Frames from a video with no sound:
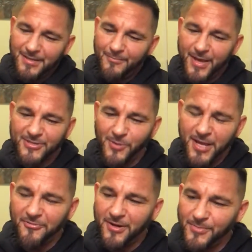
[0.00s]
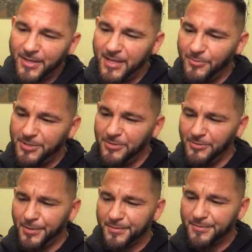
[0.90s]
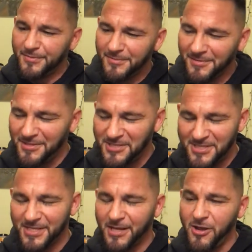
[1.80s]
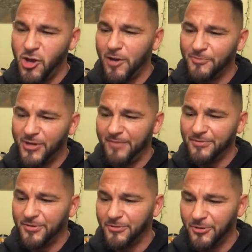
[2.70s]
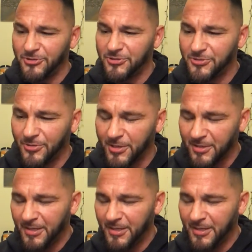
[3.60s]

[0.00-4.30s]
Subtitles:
ex-wife and I'm like, hey, what are you doing? And she's like, oh, I'm driving to the grocery store.